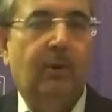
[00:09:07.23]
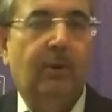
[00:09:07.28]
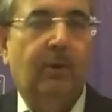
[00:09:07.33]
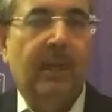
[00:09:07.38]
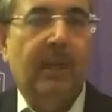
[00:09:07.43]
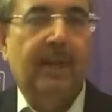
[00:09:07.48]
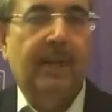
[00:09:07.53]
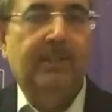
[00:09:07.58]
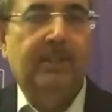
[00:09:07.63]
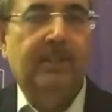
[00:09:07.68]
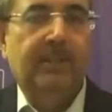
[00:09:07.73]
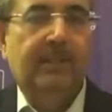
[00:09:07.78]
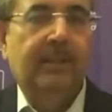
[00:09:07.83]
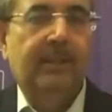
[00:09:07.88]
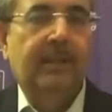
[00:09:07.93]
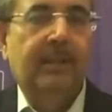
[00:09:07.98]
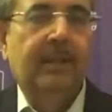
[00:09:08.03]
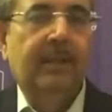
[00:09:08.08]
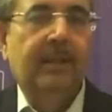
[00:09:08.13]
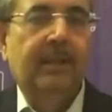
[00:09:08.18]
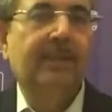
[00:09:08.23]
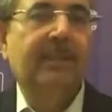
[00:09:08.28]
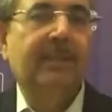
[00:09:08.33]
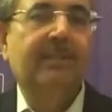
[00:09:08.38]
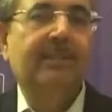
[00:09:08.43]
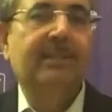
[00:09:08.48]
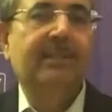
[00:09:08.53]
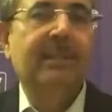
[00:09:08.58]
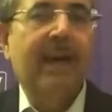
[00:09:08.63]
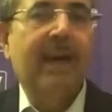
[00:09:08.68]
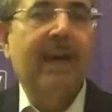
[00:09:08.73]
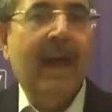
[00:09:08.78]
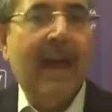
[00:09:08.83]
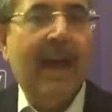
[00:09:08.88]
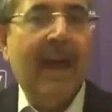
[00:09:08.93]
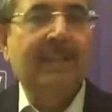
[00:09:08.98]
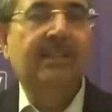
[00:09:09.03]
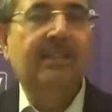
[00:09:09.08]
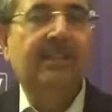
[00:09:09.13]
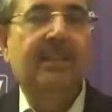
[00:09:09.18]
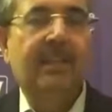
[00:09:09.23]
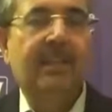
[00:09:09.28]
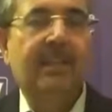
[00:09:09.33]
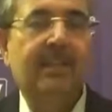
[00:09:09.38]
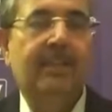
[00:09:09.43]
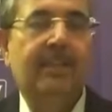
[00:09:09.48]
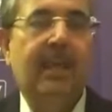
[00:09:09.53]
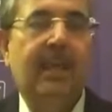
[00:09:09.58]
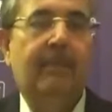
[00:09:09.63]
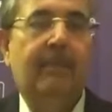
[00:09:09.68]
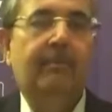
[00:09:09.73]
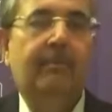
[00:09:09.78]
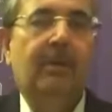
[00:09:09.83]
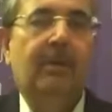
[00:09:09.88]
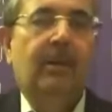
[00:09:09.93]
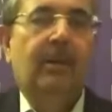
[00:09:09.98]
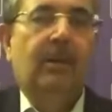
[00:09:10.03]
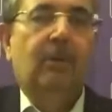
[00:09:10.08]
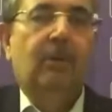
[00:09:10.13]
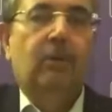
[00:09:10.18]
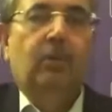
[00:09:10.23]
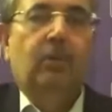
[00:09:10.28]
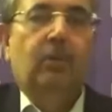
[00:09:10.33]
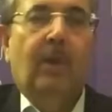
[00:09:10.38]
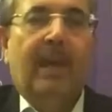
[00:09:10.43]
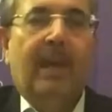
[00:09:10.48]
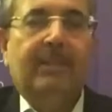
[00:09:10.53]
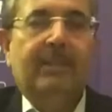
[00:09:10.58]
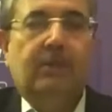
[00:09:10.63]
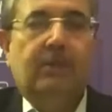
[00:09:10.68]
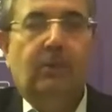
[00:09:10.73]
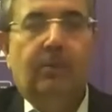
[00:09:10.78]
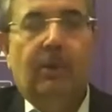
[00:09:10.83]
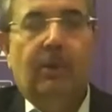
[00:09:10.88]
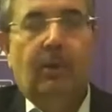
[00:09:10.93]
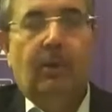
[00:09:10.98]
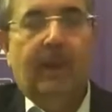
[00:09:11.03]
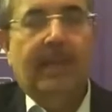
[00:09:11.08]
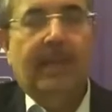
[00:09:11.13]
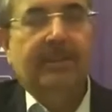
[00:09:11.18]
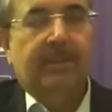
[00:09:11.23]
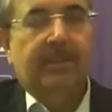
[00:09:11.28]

And I do believe Indian business has it in them to rise to the occasion.